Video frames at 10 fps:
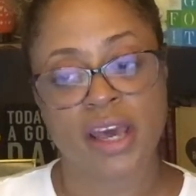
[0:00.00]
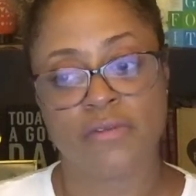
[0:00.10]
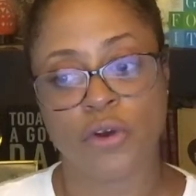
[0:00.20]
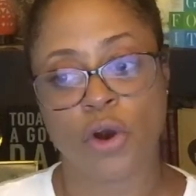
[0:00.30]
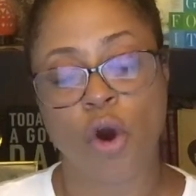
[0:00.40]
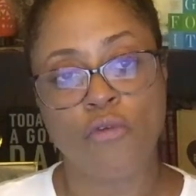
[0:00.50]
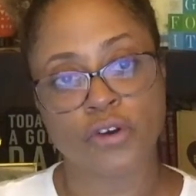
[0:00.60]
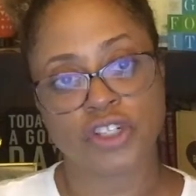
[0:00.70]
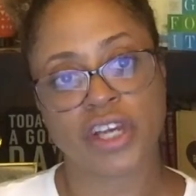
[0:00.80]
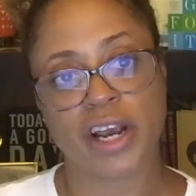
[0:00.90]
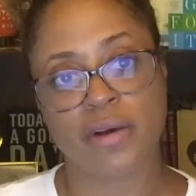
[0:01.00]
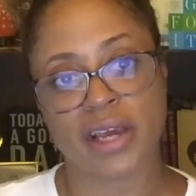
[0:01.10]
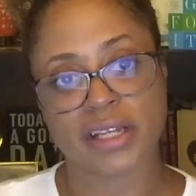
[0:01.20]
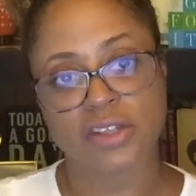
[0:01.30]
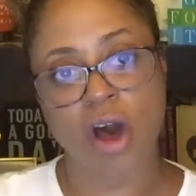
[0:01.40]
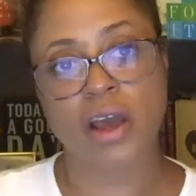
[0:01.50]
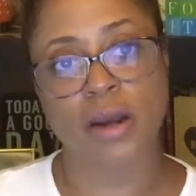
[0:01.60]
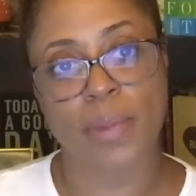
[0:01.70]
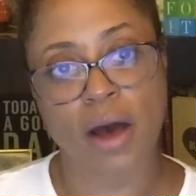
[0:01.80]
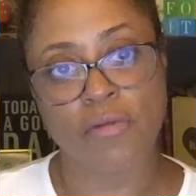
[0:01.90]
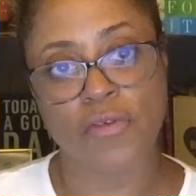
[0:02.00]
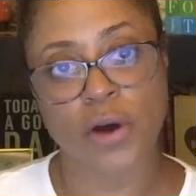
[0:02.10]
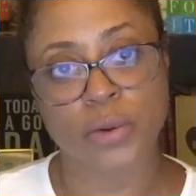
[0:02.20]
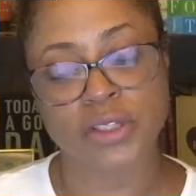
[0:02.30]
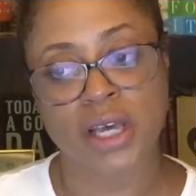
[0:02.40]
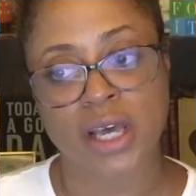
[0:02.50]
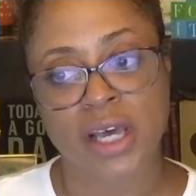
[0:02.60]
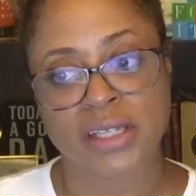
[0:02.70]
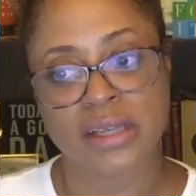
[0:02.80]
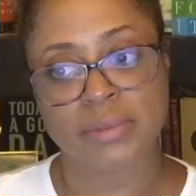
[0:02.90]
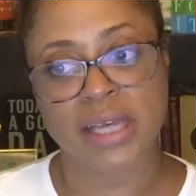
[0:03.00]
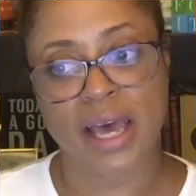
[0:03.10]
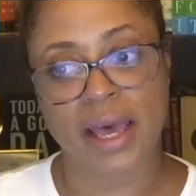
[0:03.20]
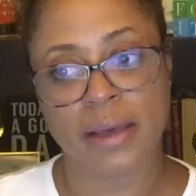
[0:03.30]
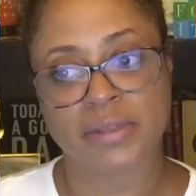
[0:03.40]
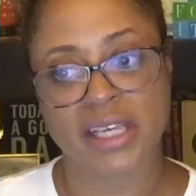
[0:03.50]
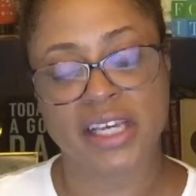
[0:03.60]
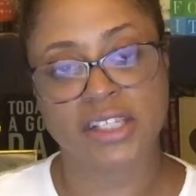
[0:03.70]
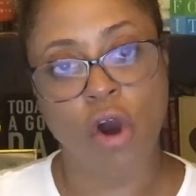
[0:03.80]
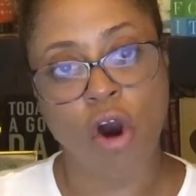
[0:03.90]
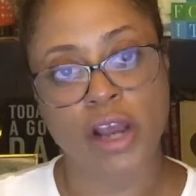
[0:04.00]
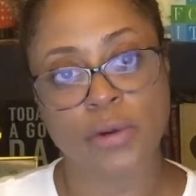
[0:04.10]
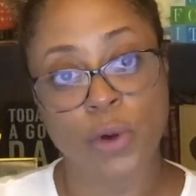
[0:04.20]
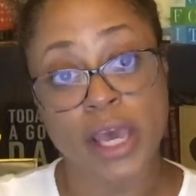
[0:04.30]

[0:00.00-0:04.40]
if you're oversharing and talking about folks, sometimes it's hard.